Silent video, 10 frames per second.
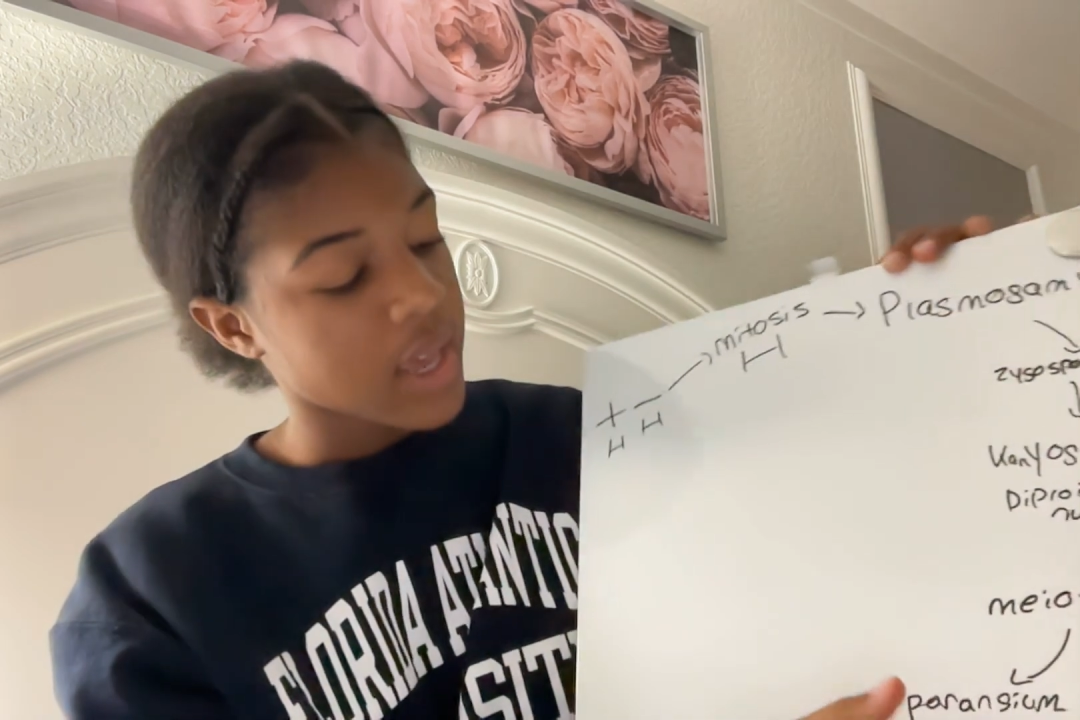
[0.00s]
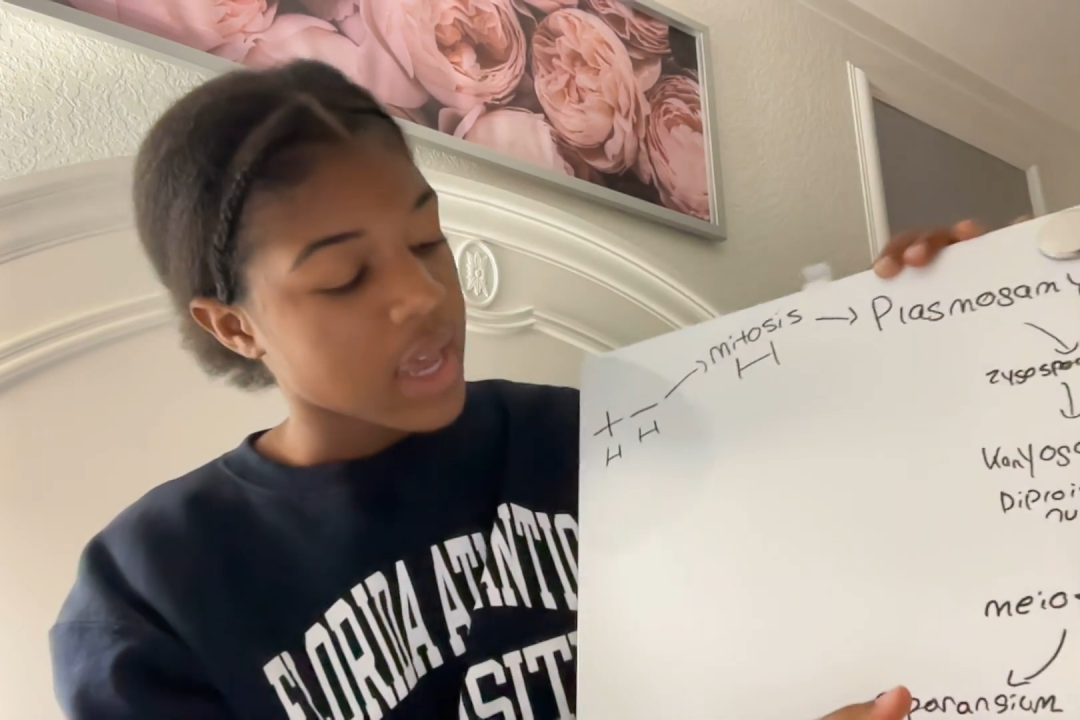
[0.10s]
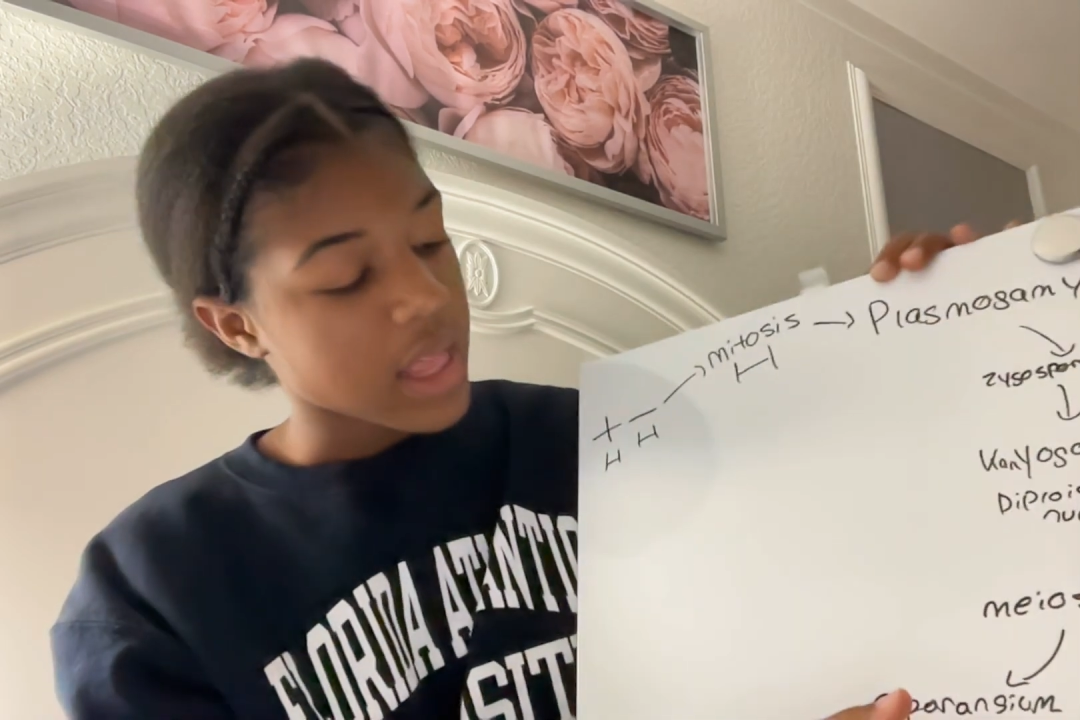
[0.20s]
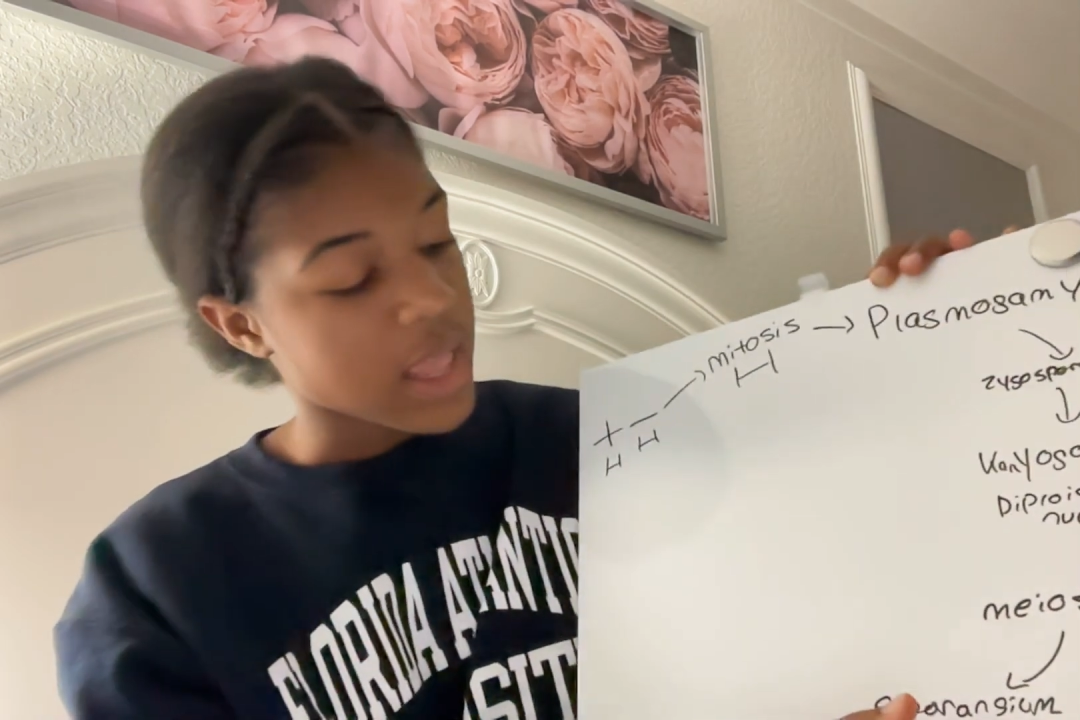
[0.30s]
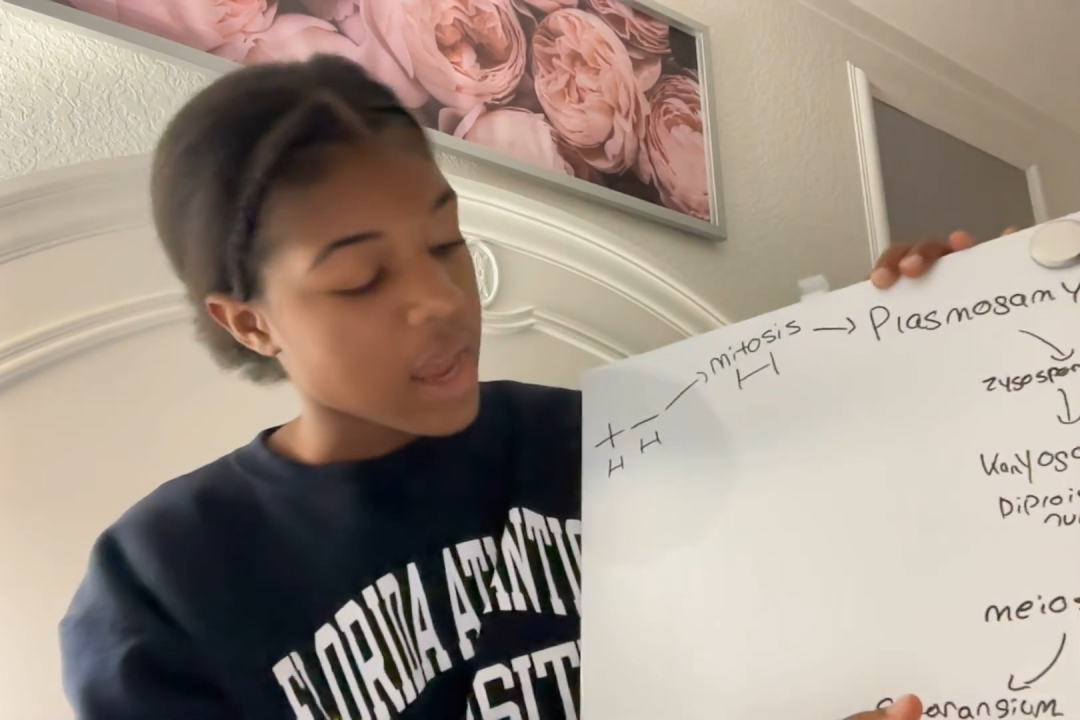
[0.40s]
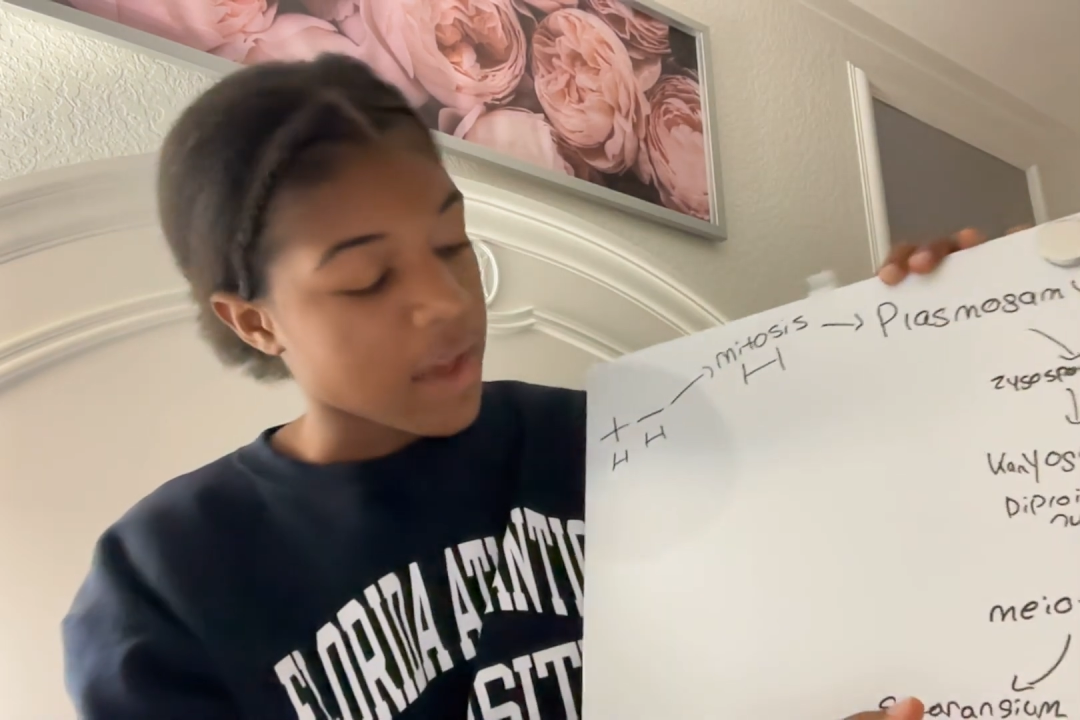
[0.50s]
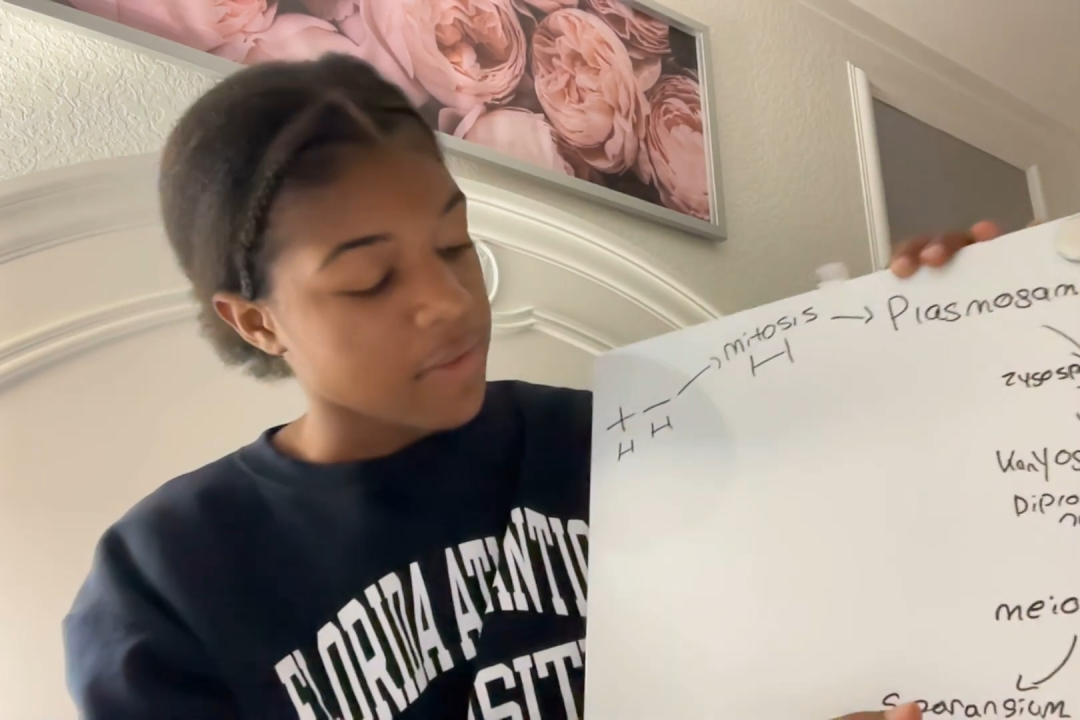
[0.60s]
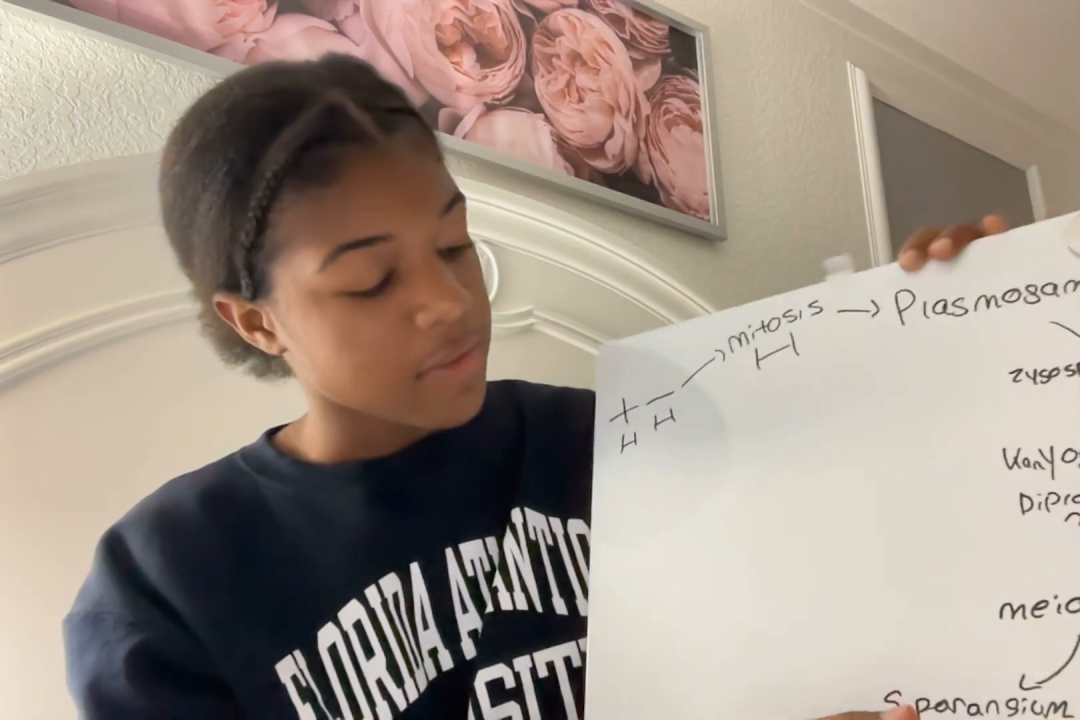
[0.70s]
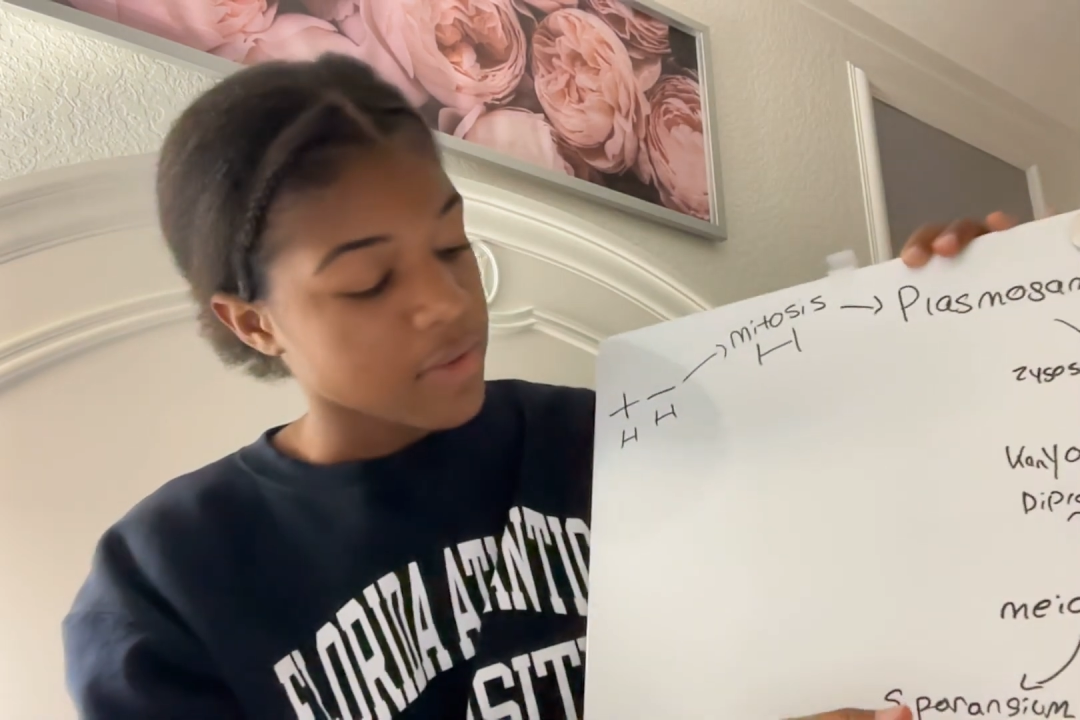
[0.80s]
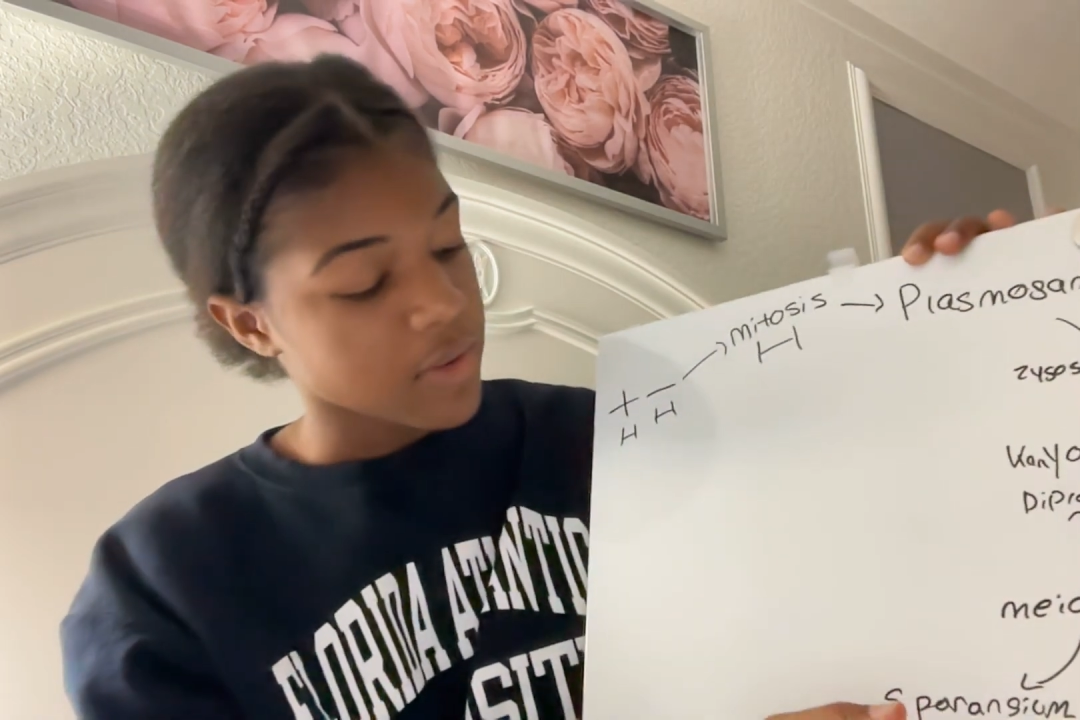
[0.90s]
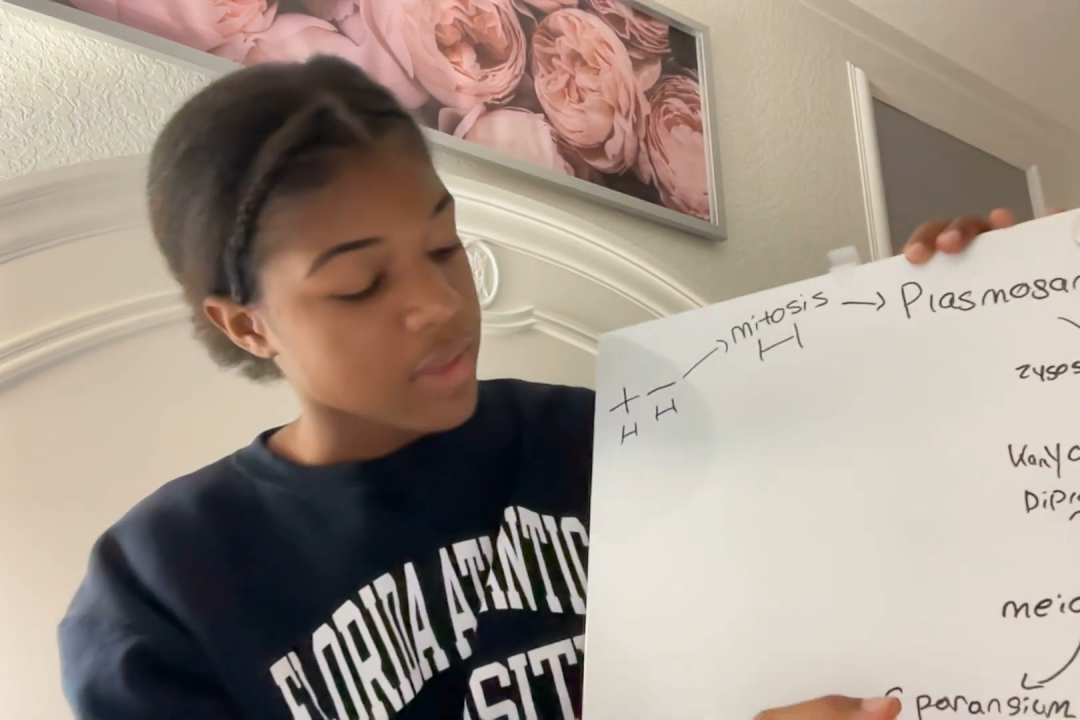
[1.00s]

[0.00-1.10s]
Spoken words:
And then after